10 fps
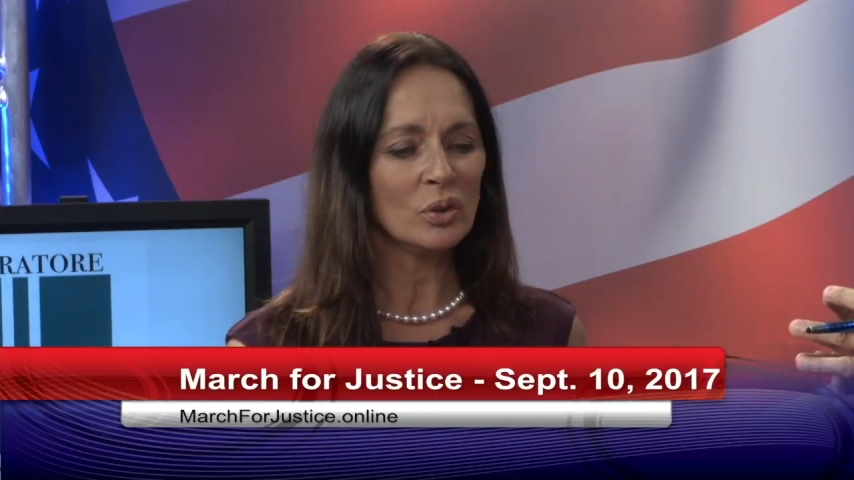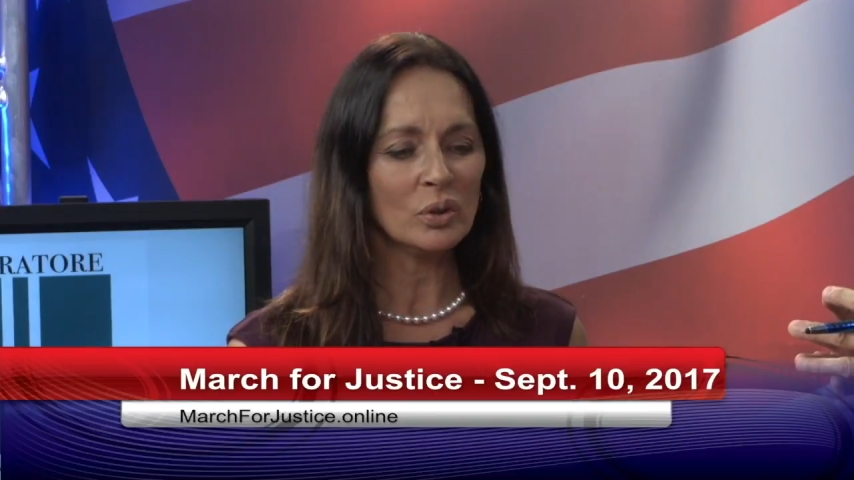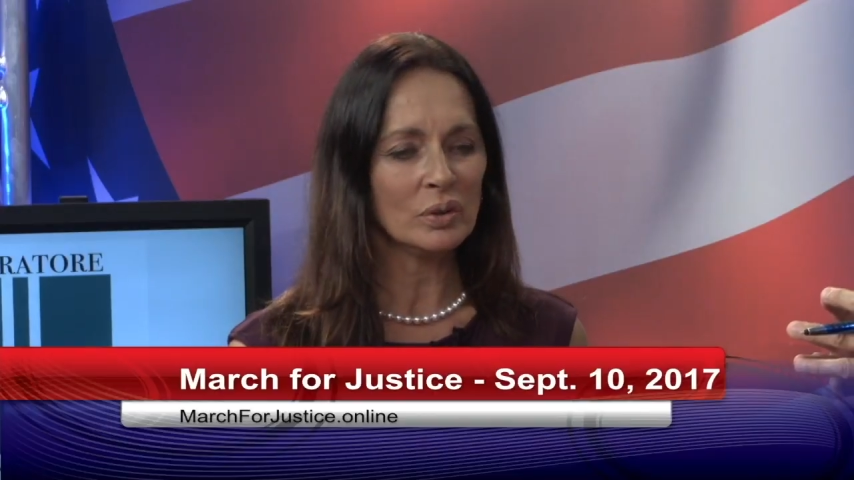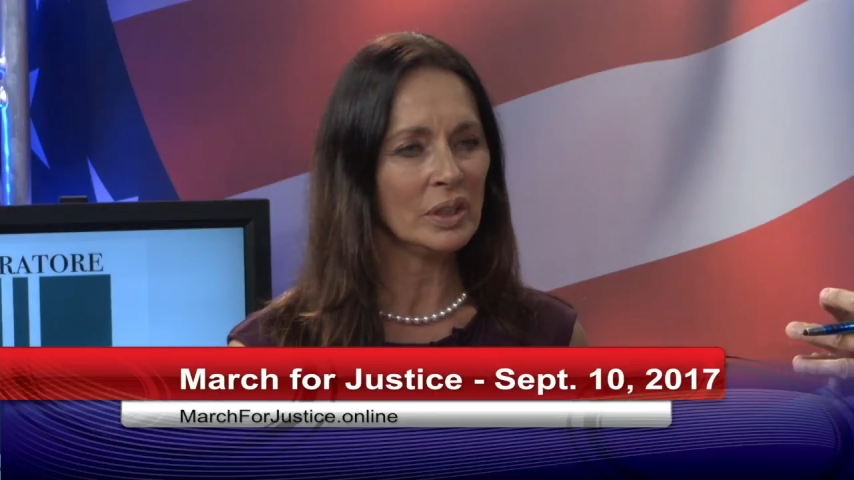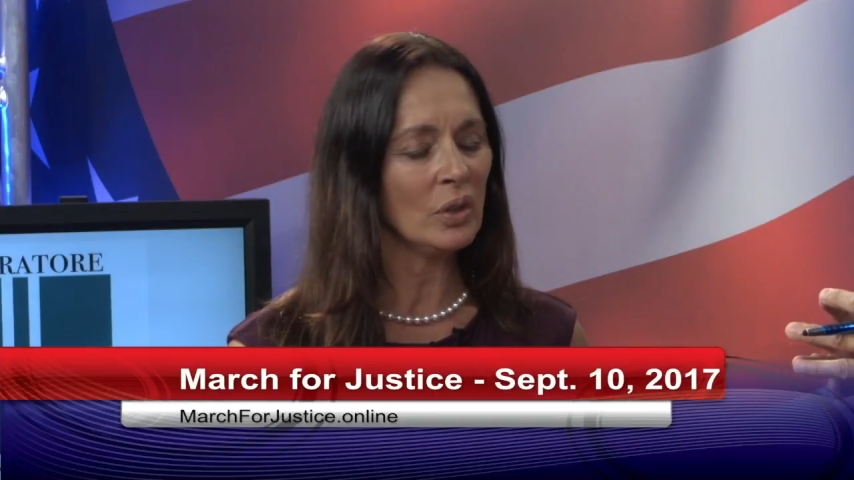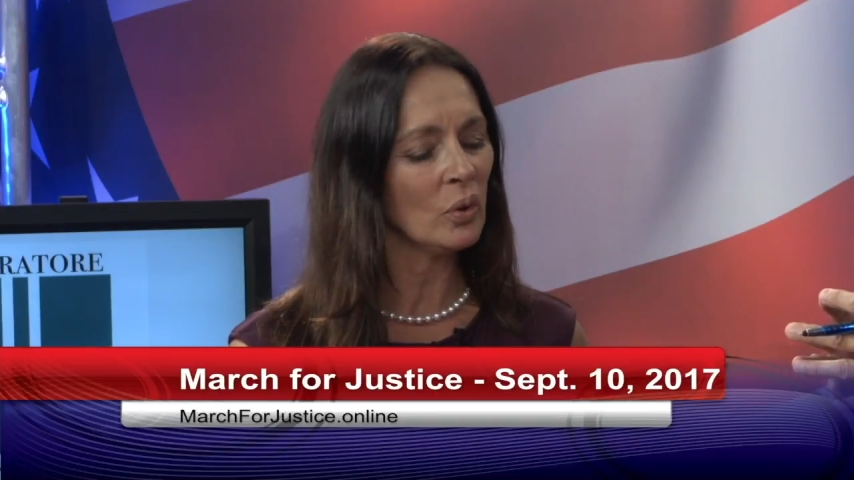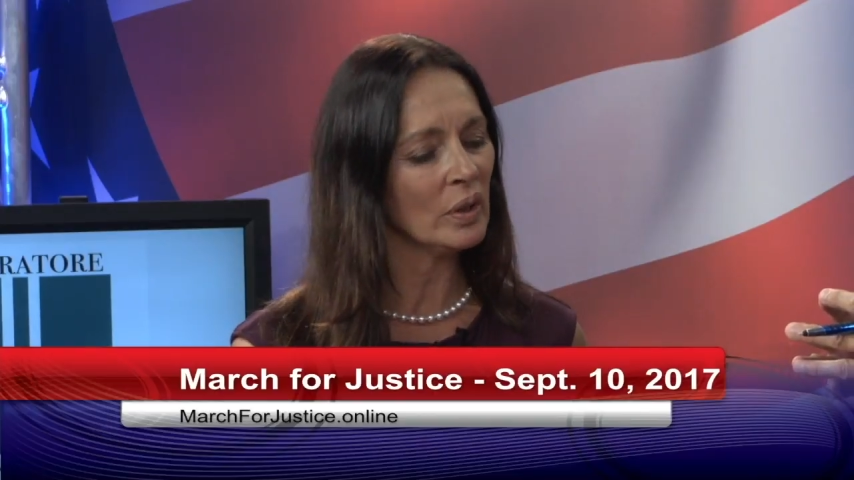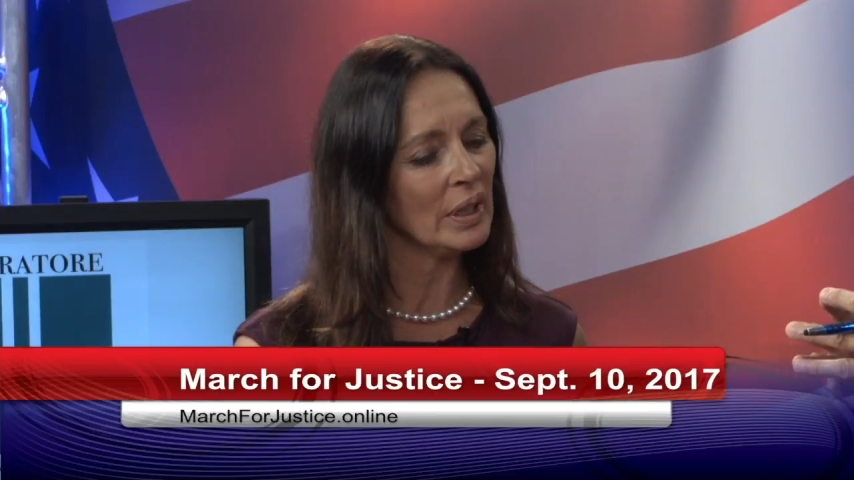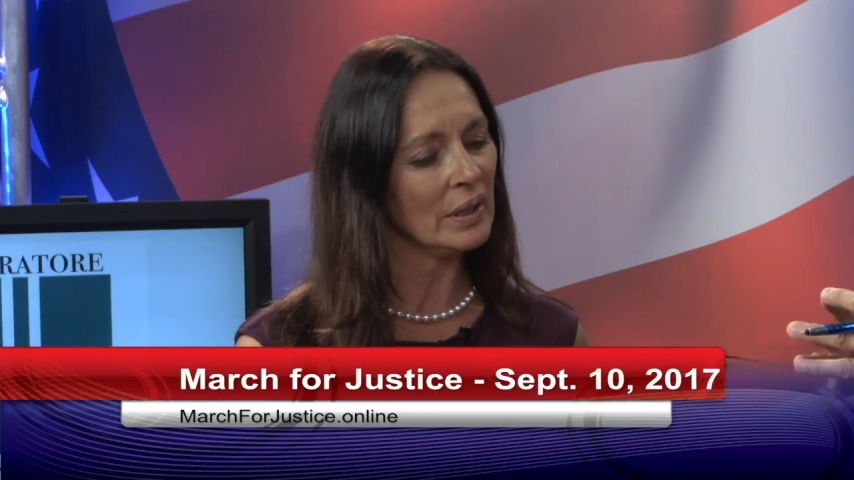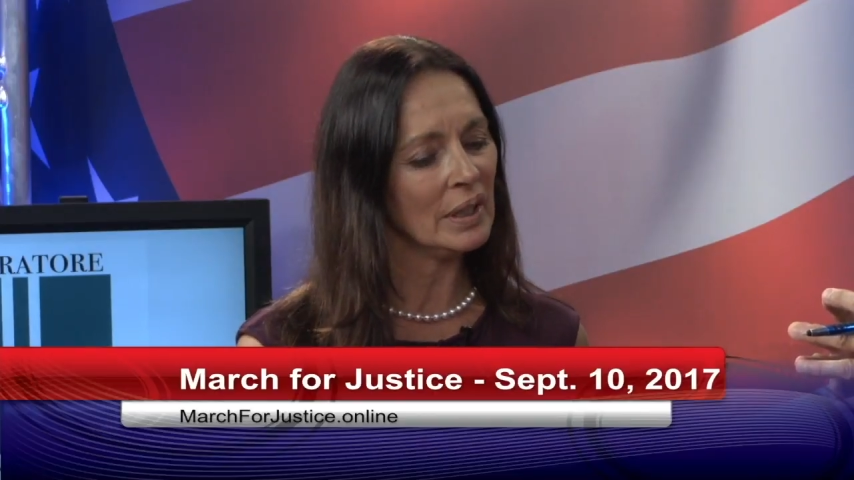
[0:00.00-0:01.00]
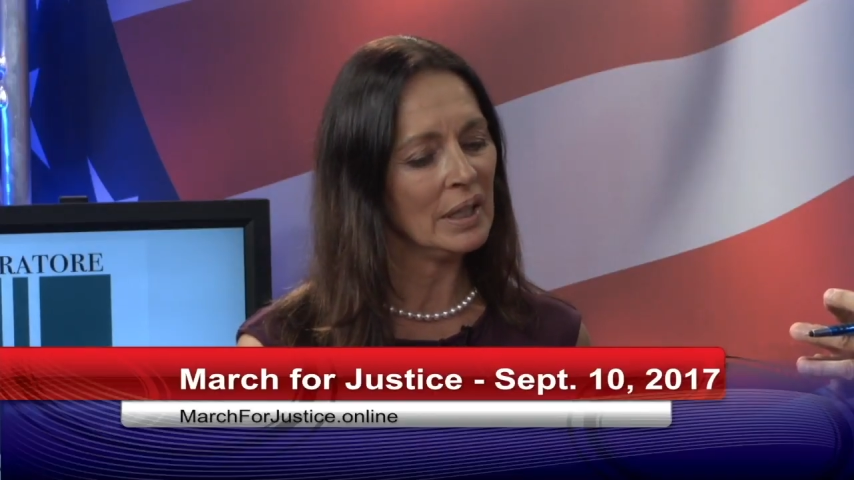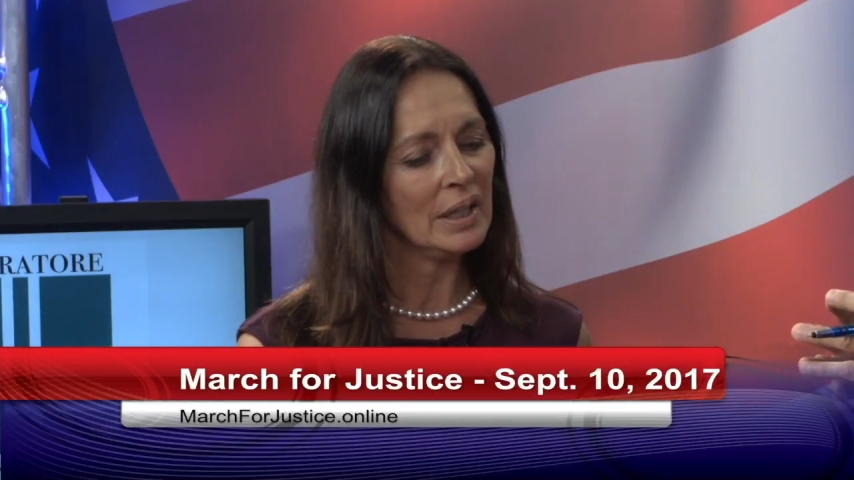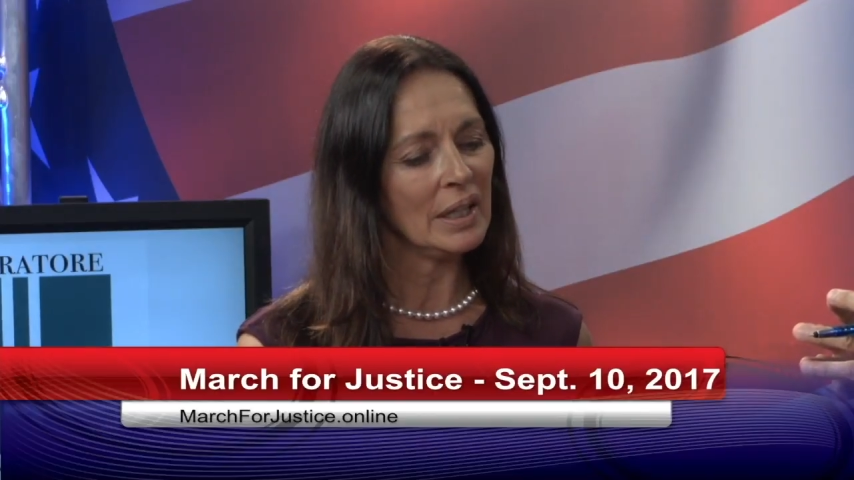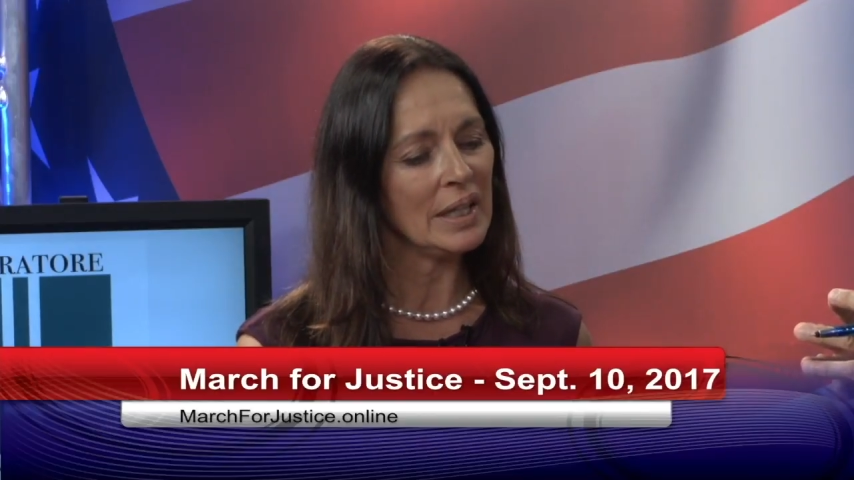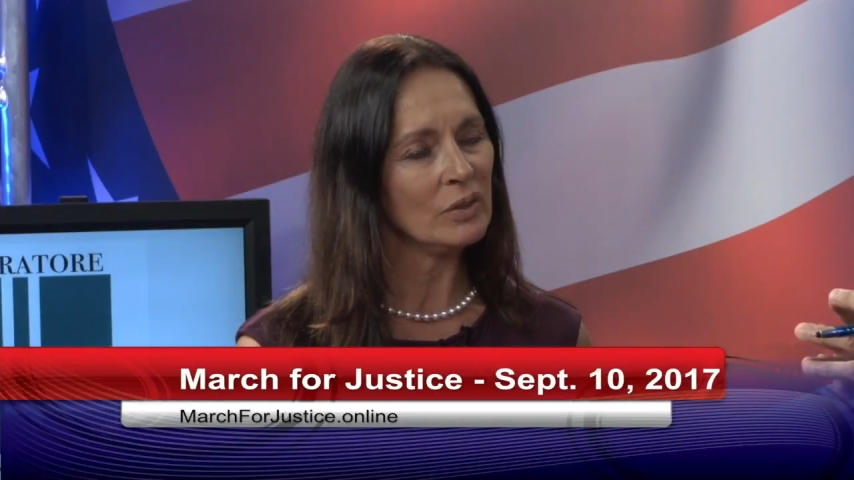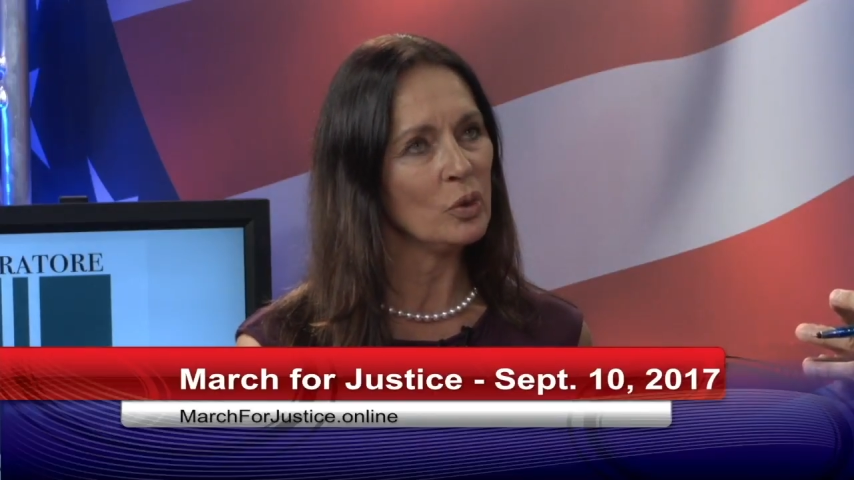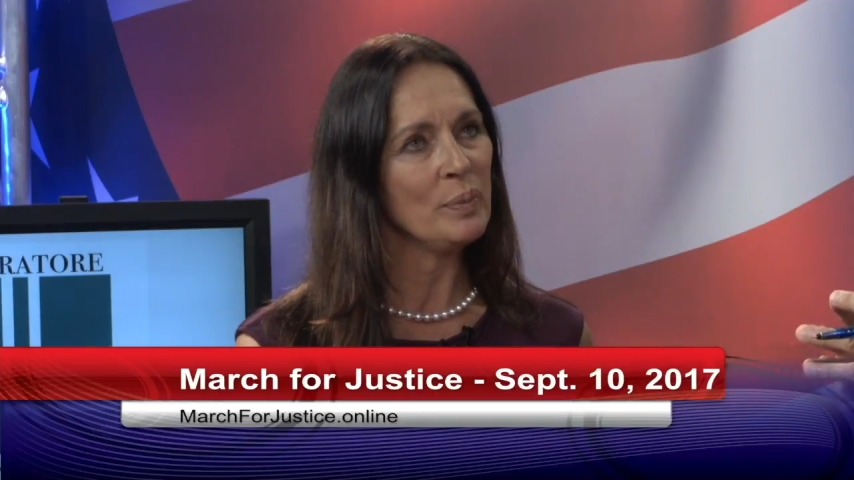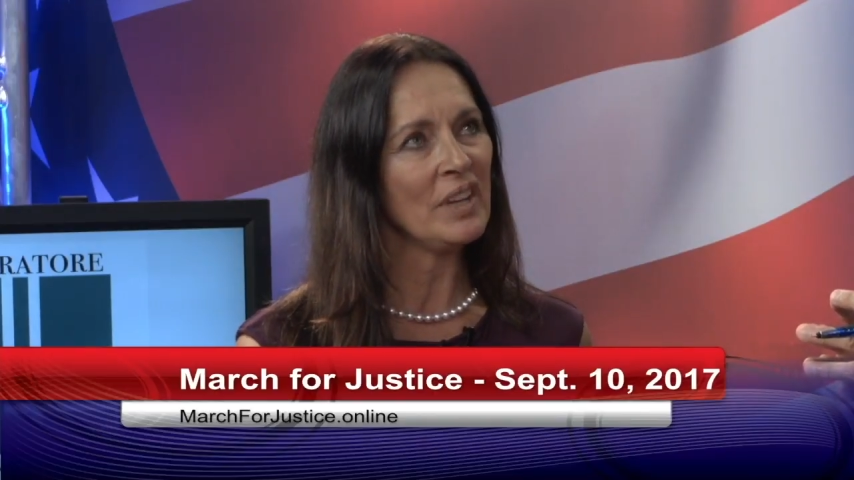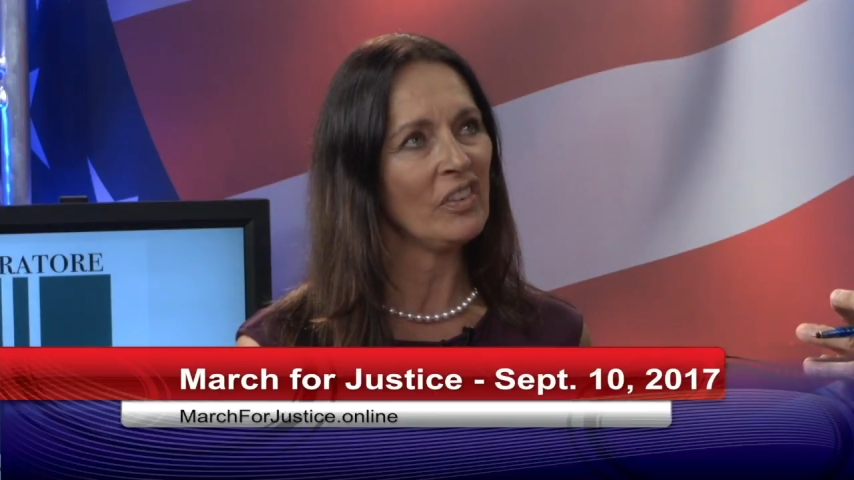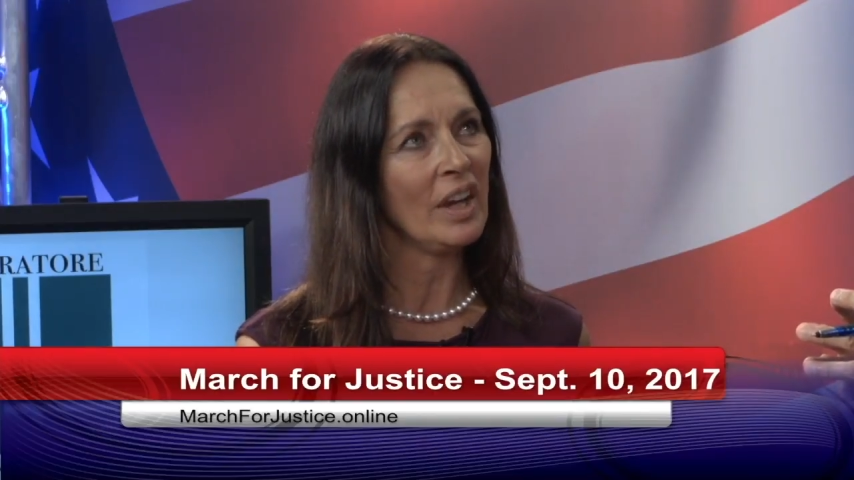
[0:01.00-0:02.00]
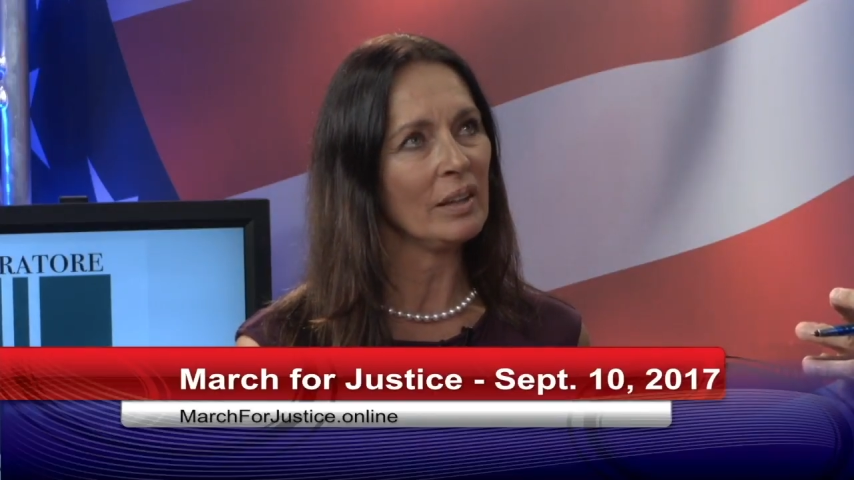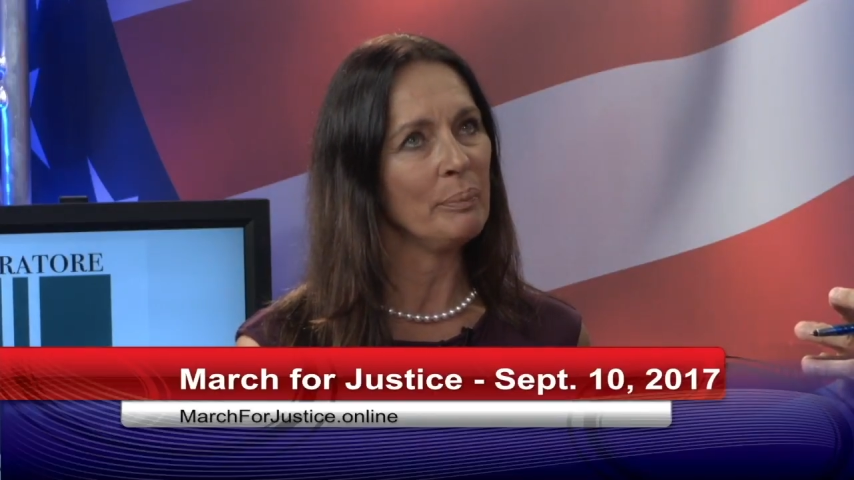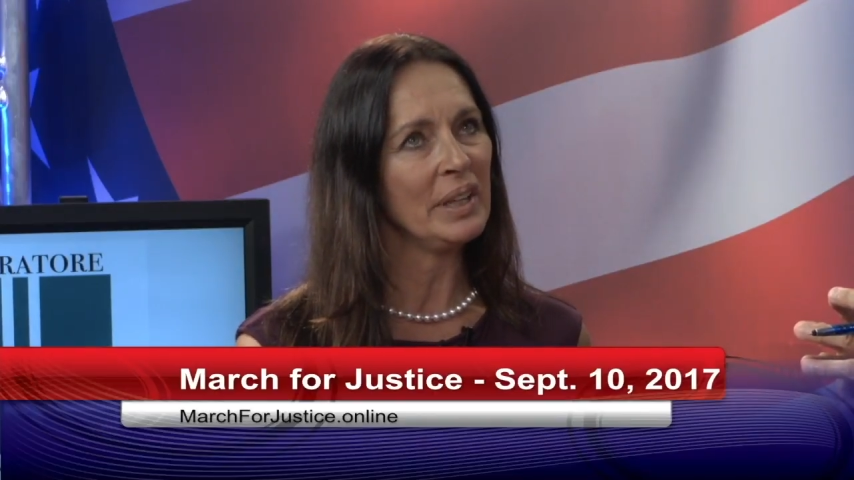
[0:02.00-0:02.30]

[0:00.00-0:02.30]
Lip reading: To me, it's like,